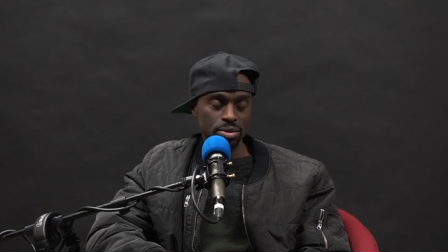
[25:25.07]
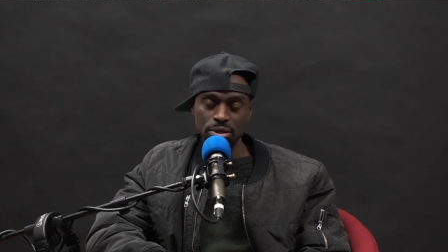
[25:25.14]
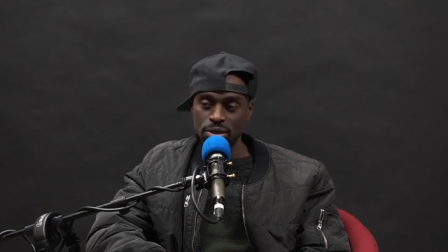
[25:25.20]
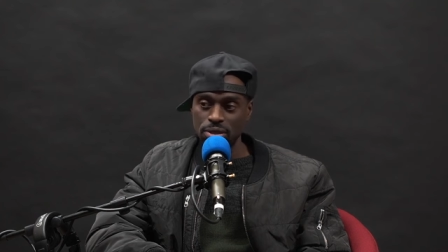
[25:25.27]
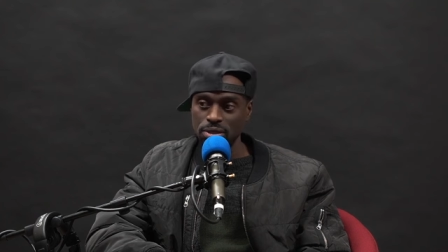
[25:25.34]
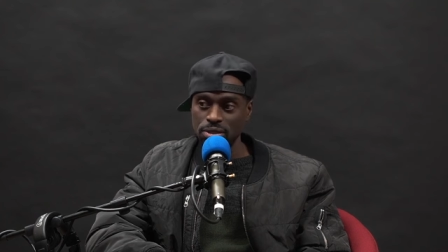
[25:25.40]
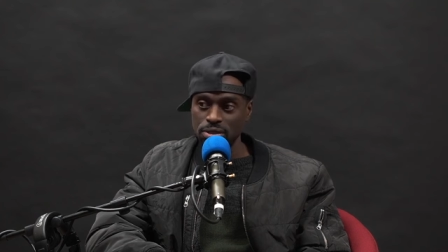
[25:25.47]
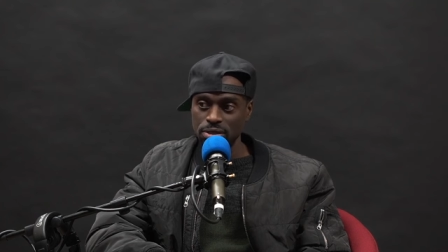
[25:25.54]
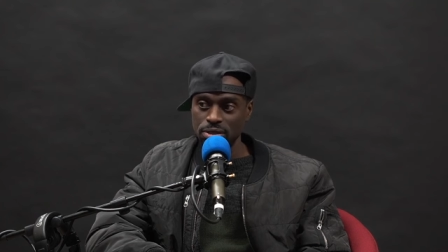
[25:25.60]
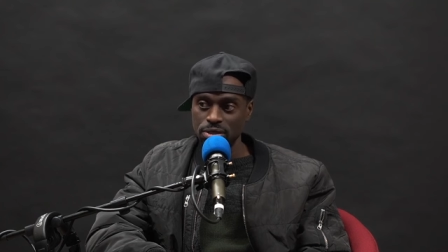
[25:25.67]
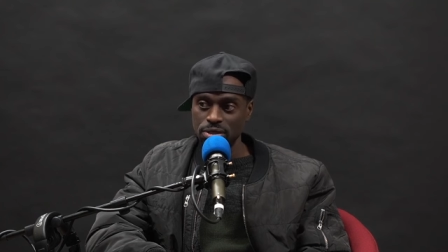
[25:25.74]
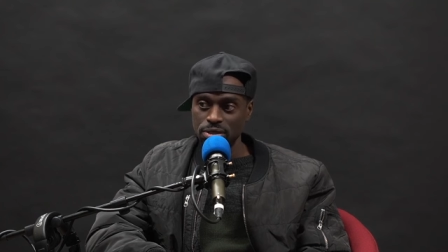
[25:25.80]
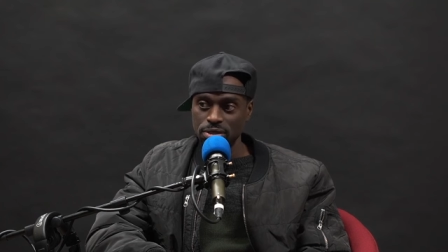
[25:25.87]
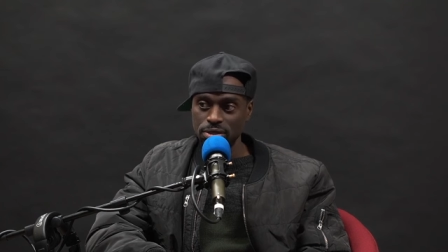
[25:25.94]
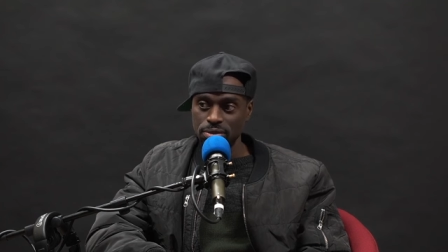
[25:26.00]
Yeah.
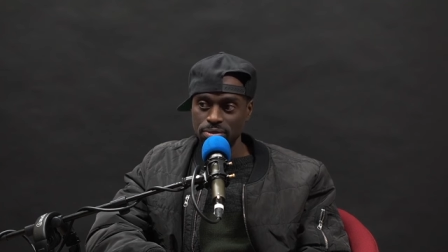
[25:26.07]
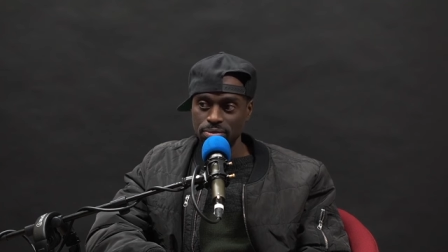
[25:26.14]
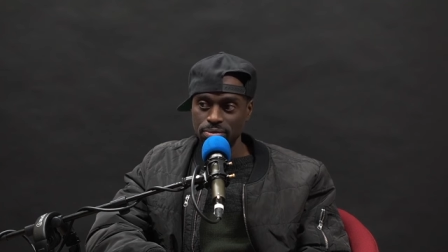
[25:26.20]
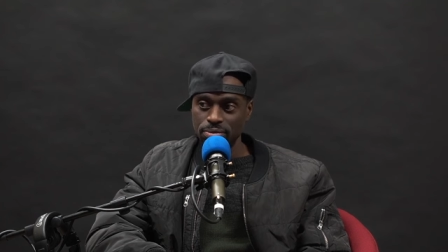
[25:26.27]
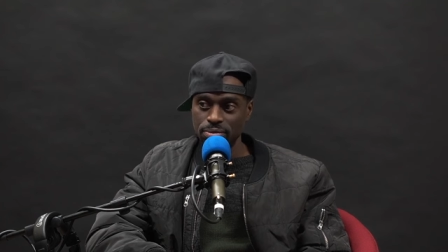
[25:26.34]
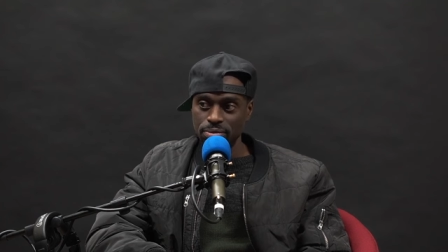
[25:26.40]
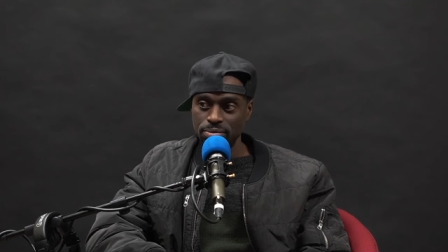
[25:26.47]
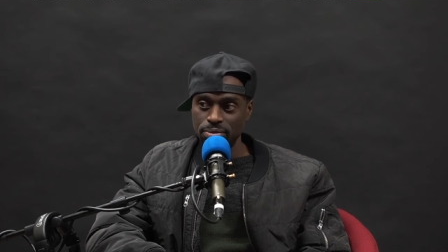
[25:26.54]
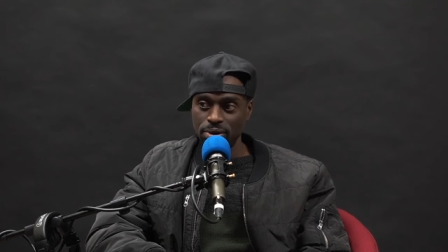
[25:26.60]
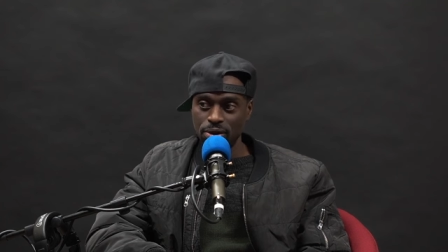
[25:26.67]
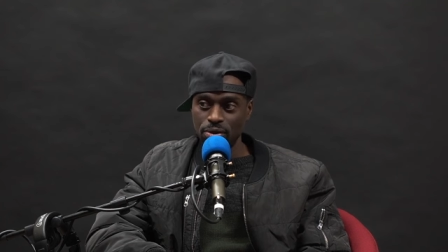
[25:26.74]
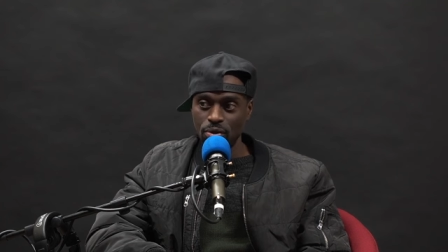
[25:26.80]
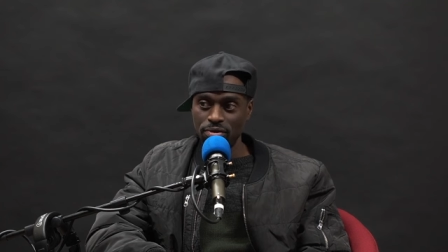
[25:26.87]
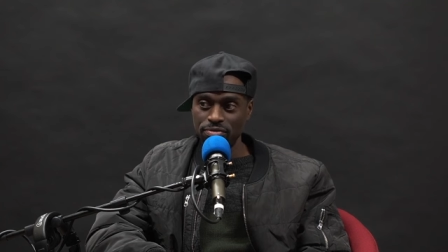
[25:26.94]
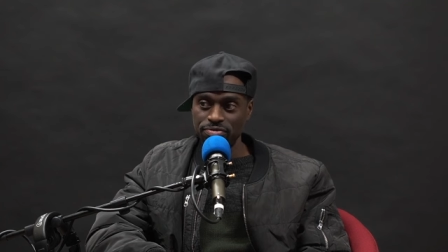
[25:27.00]
But yeah, coffee. I'm